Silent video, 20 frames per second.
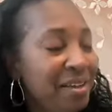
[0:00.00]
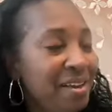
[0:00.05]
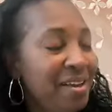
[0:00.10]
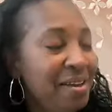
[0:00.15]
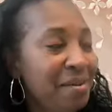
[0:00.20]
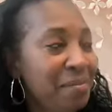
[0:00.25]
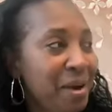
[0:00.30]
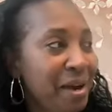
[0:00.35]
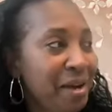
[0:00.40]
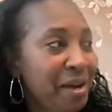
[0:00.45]

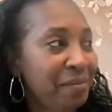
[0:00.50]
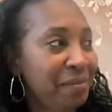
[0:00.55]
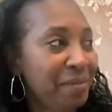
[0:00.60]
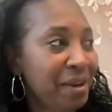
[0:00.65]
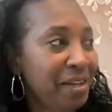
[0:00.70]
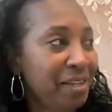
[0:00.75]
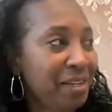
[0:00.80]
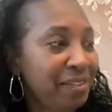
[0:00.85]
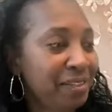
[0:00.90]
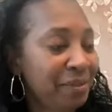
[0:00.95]
my
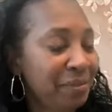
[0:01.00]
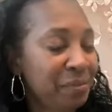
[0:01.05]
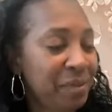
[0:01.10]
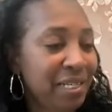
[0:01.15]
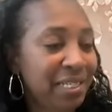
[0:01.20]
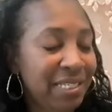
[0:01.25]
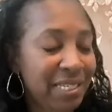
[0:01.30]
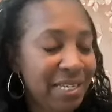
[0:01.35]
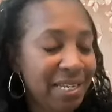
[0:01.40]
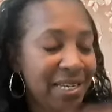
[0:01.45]
my
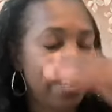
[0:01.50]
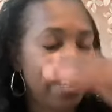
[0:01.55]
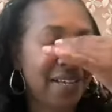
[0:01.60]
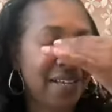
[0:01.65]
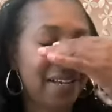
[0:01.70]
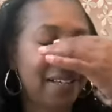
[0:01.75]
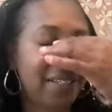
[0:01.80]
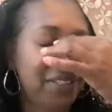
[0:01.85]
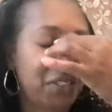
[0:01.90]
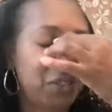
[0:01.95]
mentee,
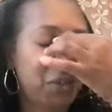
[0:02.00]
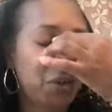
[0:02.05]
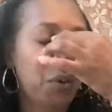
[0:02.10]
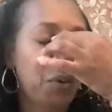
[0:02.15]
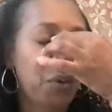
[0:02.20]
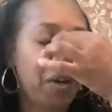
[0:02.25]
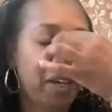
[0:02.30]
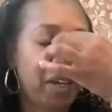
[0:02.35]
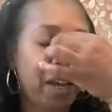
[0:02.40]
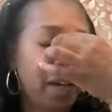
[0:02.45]

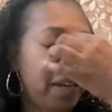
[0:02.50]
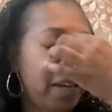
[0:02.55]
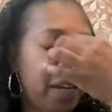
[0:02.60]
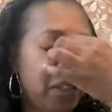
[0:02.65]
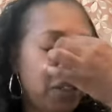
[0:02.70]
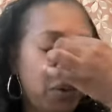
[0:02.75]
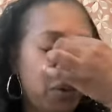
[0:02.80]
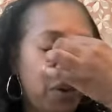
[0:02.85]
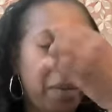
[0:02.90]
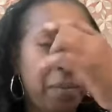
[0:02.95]
Jacoy, not
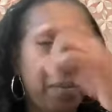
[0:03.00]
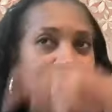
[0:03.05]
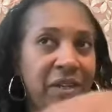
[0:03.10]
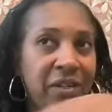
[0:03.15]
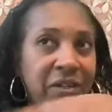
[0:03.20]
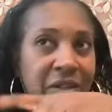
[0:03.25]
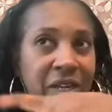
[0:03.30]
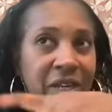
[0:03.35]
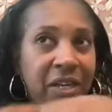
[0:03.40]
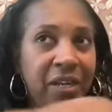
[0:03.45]
Jacoy, but
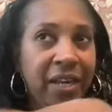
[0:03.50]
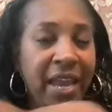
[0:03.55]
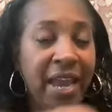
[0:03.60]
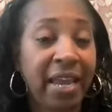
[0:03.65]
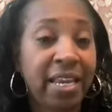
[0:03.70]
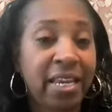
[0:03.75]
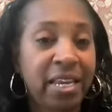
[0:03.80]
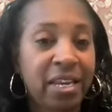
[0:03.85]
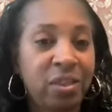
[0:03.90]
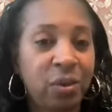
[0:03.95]

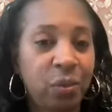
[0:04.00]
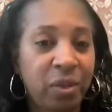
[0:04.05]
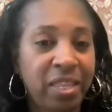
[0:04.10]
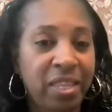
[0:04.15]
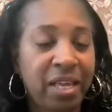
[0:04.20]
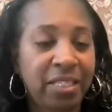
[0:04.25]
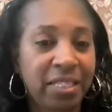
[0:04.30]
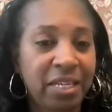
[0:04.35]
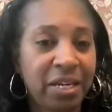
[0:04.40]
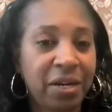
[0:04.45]
Katie, the one
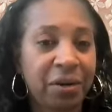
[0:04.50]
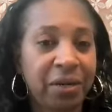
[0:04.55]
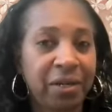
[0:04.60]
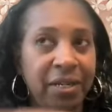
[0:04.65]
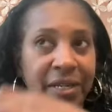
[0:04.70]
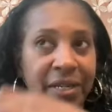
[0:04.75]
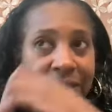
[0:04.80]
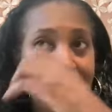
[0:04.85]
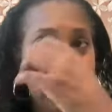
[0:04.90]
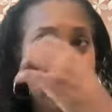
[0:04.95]
that's here
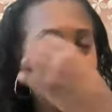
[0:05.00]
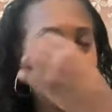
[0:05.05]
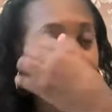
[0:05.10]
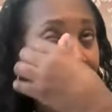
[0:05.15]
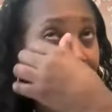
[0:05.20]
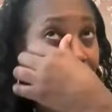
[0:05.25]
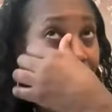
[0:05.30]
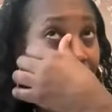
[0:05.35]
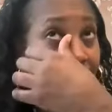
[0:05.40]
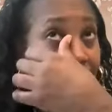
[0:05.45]

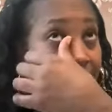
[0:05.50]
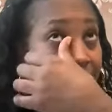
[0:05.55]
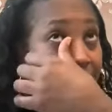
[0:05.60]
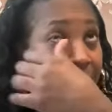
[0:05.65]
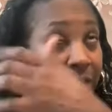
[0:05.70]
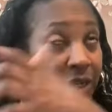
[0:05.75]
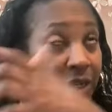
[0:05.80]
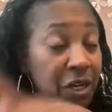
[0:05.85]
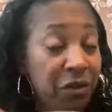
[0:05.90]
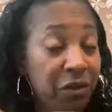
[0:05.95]

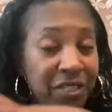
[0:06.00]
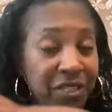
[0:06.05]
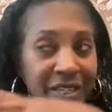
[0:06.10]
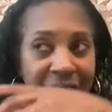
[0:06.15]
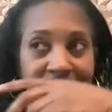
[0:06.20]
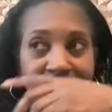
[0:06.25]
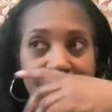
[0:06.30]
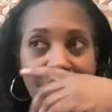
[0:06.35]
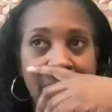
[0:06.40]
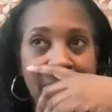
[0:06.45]
in
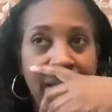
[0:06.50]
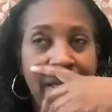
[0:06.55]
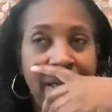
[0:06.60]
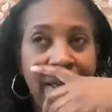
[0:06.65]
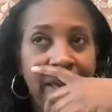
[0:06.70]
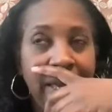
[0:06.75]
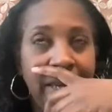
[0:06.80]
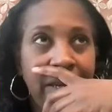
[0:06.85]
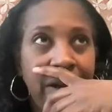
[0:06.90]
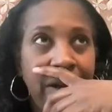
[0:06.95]
Houston,
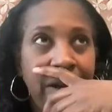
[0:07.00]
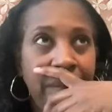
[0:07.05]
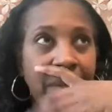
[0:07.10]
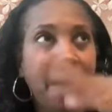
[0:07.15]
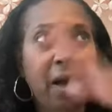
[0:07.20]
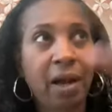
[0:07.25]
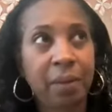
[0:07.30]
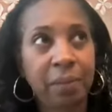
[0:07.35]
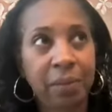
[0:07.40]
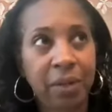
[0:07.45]
and her
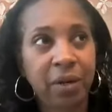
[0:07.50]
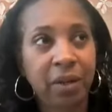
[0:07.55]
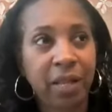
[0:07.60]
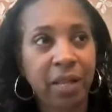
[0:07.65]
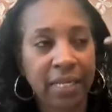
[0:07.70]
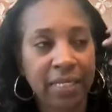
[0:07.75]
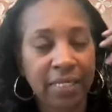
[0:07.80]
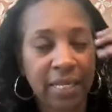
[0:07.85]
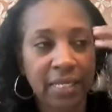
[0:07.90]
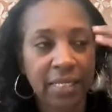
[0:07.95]
mom,
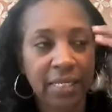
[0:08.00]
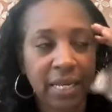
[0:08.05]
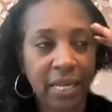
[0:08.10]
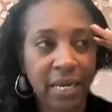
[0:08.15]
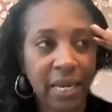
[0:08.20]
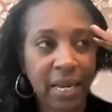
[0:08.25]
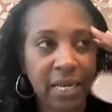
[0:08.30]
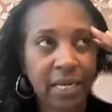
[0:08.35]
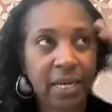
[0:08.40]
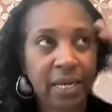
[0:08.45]
like I said, is
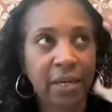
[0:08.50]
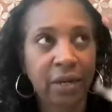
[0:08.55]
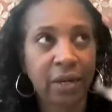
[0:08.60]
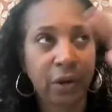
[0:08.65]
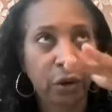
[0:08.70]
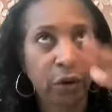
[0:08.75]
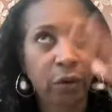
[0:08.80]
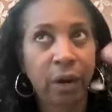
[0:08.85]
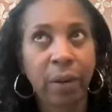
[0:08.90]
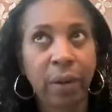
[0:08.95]
Canadian, and
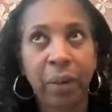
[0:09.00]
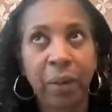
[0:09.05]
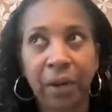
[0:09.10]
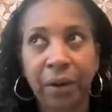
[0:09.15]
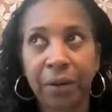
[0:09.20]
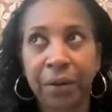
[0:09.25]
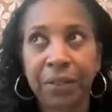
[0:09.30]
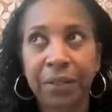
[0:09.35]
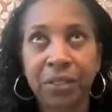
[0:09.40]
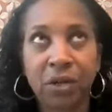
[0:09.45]
her
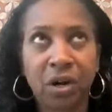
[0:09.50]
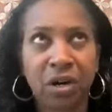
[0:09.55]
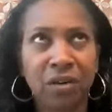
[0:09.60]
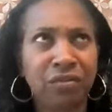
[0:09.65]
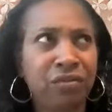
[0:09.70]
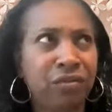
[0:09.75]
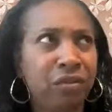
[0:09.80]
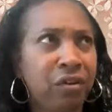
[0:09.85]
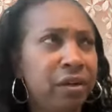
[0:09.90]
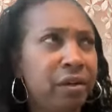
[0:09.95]
grandparents are
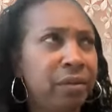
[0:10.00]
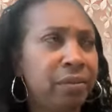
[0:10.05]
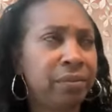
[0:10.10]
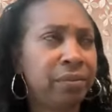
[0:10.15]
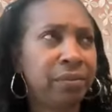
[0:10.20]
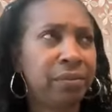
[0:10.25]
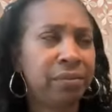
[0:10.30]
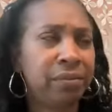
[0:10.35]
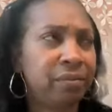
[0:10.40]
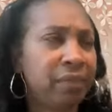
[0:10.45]

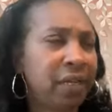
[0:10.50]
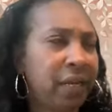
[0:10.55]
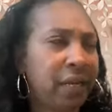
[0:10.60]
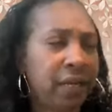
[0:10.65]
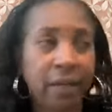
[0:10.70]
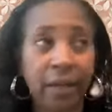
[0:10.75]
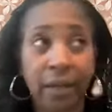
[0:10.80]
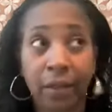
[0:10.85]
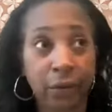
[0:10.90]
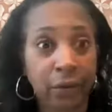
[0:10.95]
from like
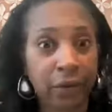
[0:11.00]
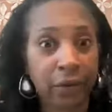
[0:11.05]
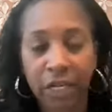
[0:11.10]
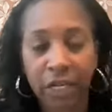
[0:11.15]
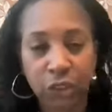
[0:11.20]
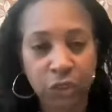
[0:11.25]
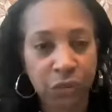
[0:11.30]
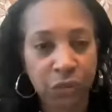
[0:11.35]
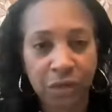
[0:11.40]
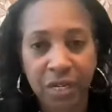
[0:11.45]
another
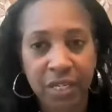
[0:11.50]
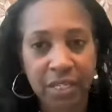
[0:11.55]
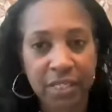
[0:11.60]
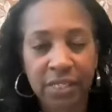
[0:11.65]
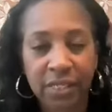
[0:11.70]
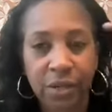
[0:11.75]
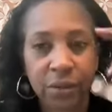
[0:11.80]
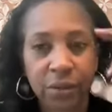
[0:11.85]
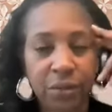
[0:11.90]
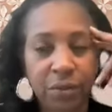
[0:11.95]
country,
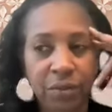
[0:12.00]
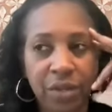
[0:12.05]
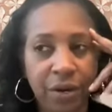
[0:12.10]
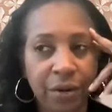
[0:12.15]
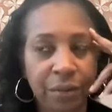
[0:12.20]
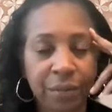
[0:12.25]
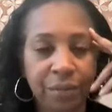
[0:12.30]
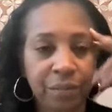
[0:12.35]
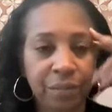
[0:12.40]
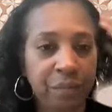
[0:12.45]
so
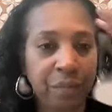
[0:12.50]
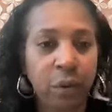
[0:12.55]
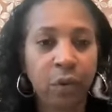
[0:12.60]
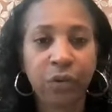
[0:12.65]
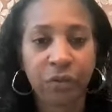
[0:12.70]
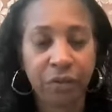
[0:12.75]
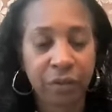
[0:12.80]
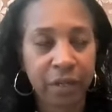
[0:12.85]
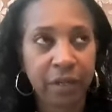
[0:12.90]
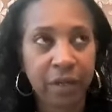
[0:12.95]
they're
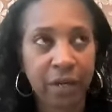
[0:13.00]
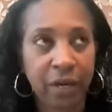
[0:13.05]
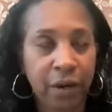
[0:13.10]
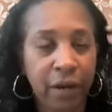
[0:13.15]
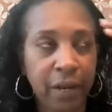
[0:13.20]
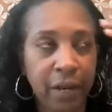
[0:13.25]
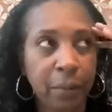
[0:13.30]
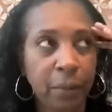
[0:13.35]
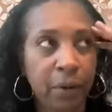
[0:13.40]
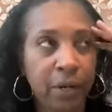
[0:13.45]
both
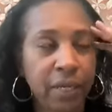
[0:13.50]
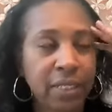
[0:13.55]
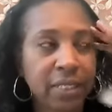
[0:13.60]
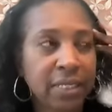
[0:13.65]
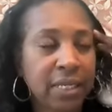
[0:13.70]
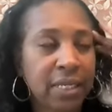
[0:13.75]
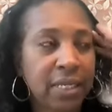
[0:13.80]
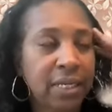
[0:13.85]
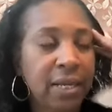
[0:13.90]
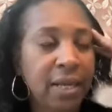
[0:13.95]
immigrants,
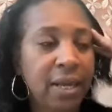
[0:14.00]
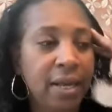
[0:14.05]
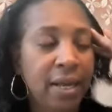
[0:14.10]
and